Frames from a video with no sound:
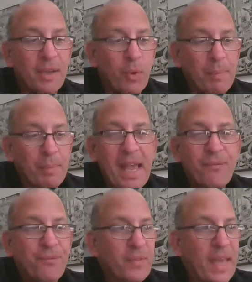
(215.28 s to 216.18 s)
we may
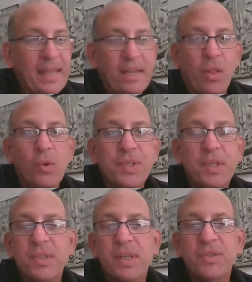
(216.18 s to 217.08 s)
have 8
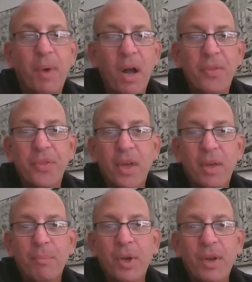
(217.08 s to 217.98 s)
closings this month.
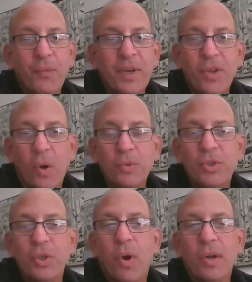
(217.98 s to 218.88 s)
But if we don't
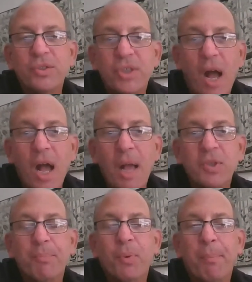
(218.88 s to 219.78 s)
do our
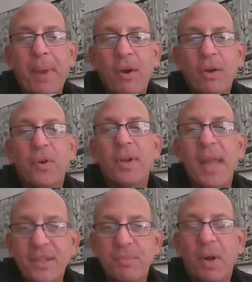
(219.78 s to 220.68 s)
jobs in preparing for
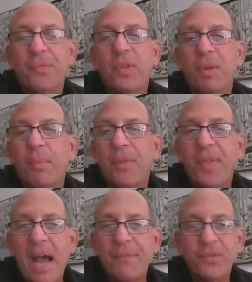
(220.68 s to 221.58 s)
next month and the
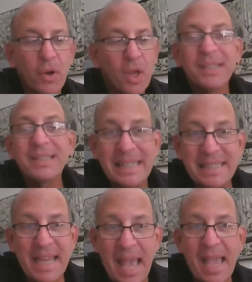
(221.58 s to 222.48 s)
month after,
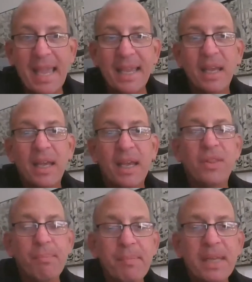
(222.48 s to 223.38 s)
today,
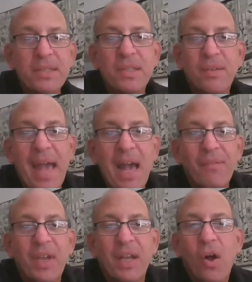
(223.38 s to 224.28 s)
in the midst of
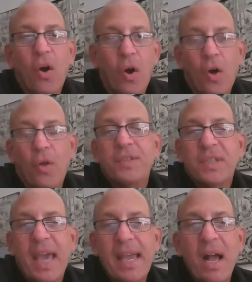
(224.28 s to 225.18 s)
having all this
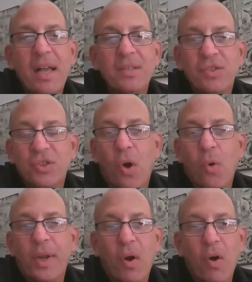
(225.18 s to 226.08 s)
chaos that's
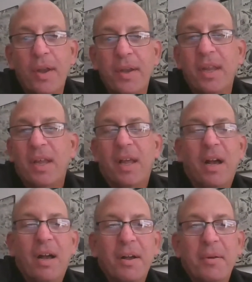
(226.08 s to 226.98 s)
going on,
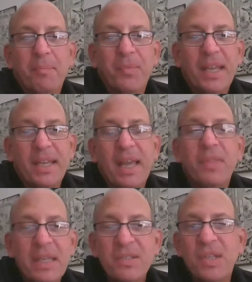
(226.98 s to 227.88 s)
and
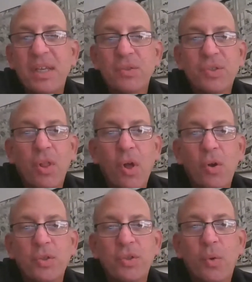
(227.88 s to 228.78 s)
getting these deals
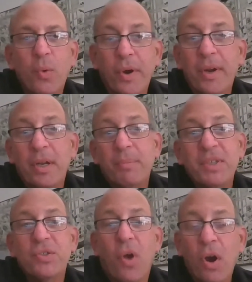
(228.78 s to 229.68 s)
closed, we're going to be
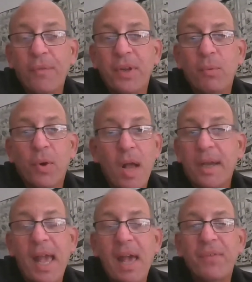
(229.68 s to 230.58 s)
starving. We're not
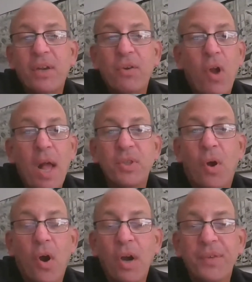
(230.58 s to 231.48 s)
going to have any crops to
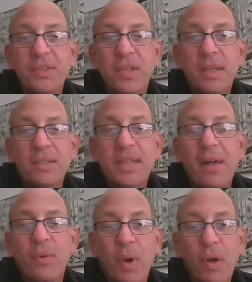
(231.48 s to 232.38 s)
harvest
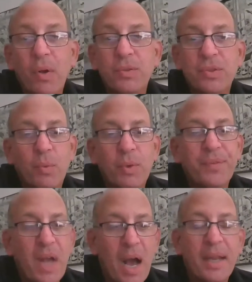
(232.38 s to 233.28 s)
down the road. So
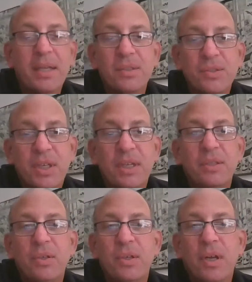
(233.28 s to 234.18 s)
we've got to
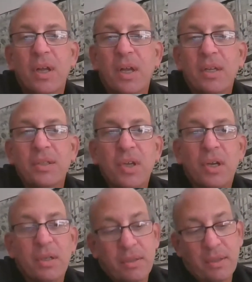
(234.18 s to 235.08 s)
continue to
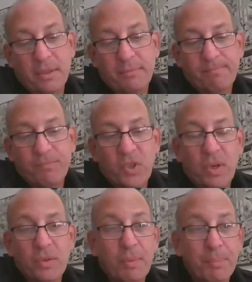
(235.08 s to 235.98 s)

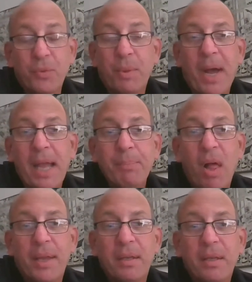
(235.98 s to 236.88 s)
build the
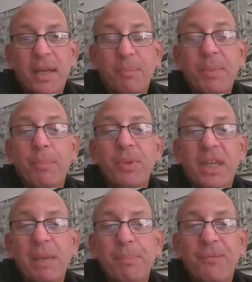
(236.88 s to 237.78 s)
pipeline and to be able to
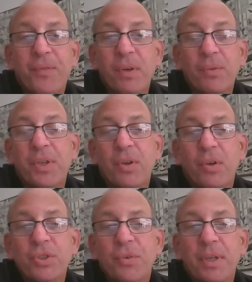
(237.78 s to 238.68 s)
keep it filled and
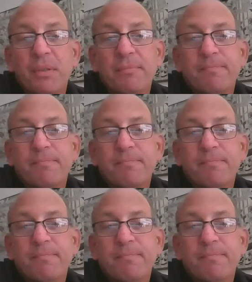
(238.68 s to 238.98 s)
nurture it.